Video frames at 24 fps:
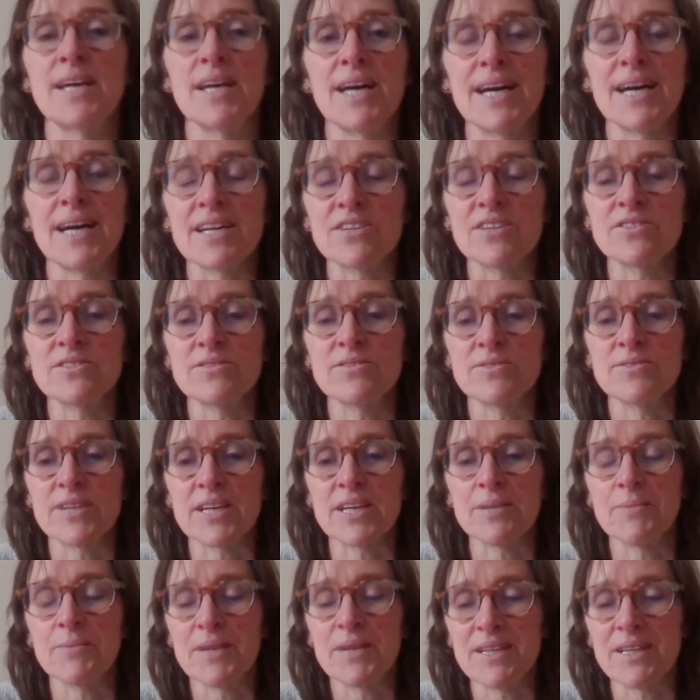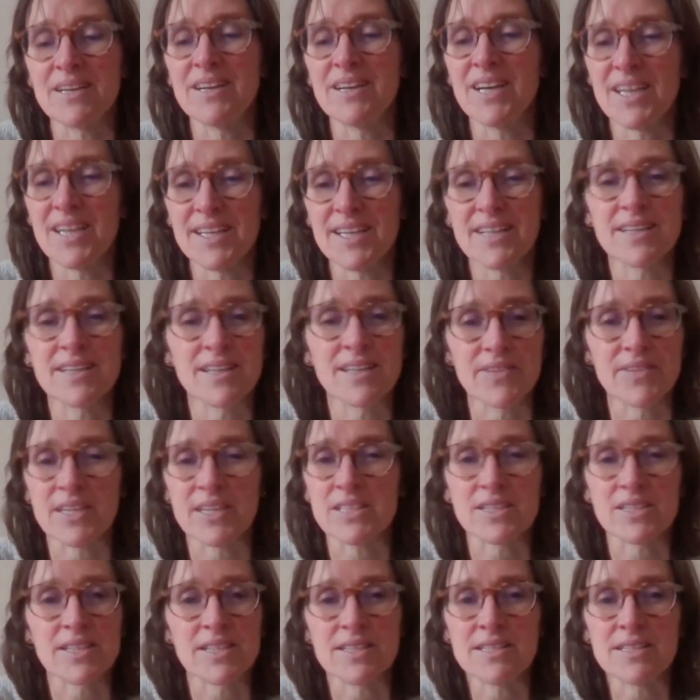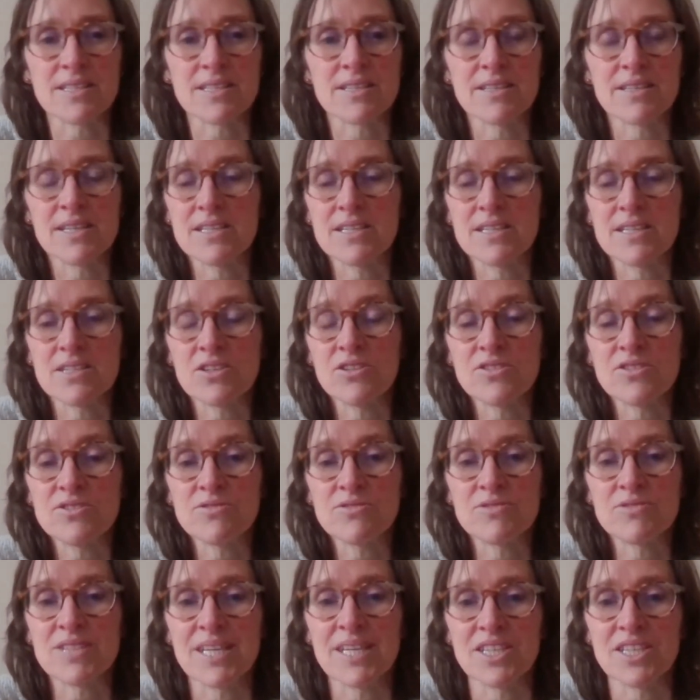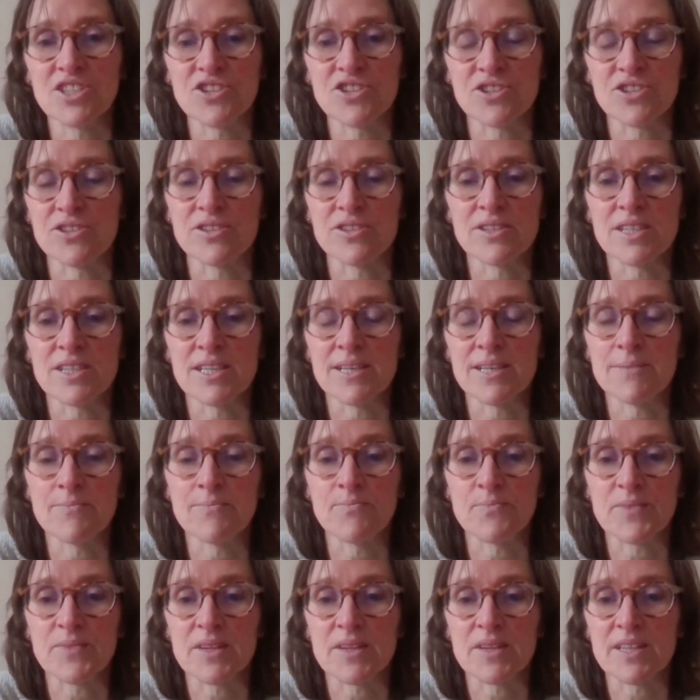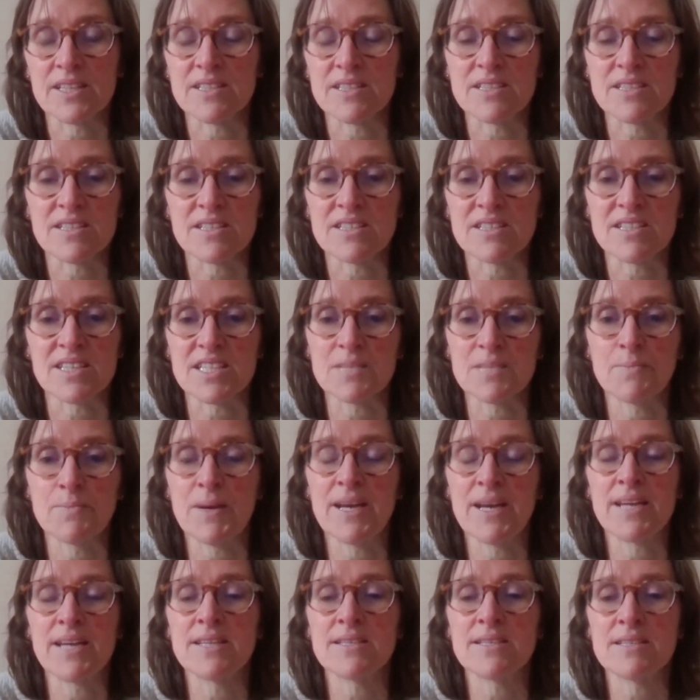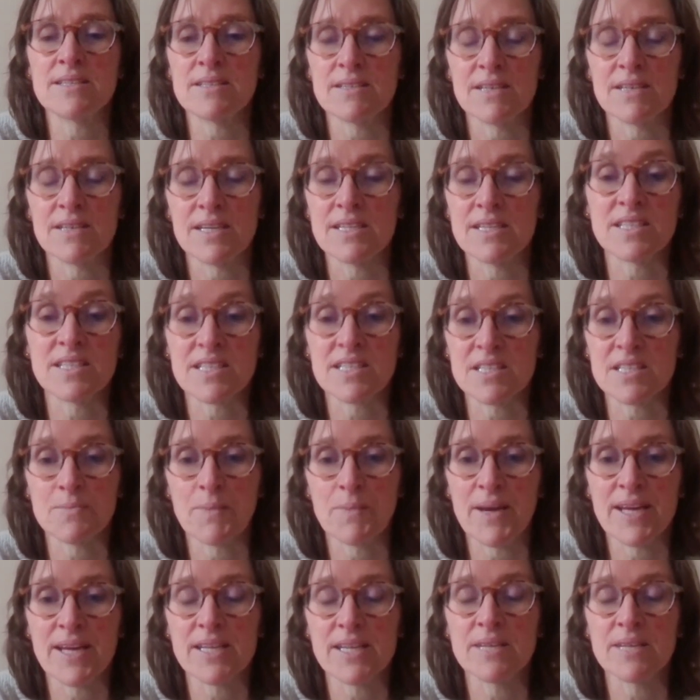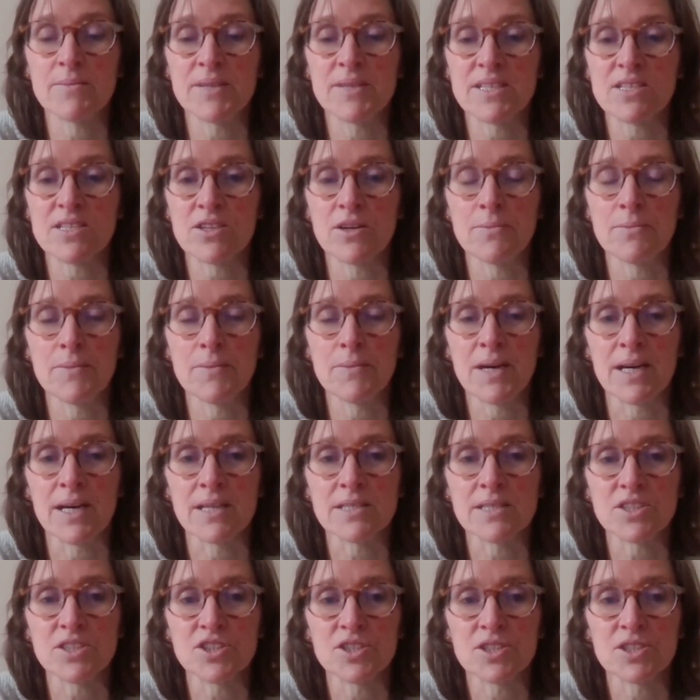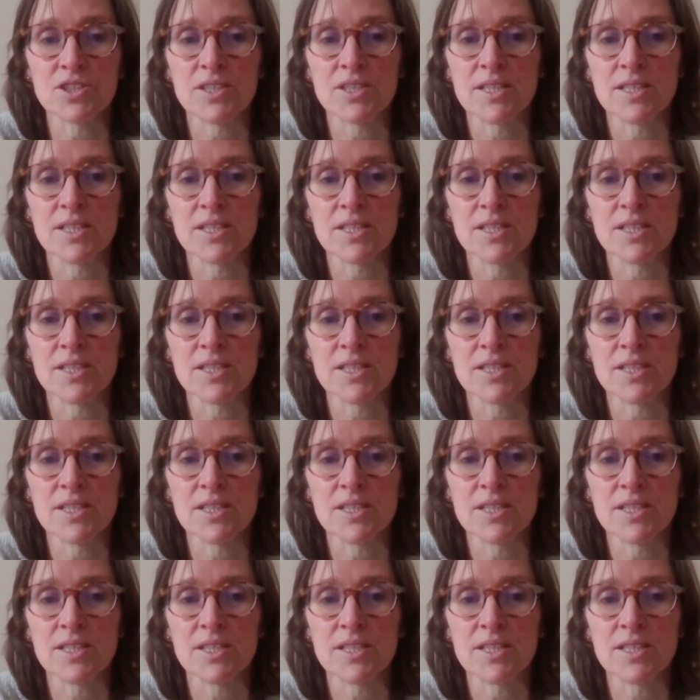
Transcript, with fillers: I couldn't recommend it highly enough, actually. It's a it's consultation um, that just expands, has expanded me so much.